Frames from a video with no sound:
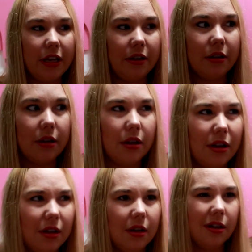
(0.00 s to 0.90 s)
he...
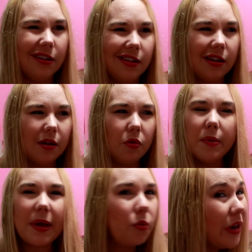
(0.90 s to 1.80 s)

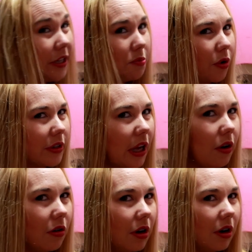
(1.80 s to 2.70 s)
What about the Ouija board, though?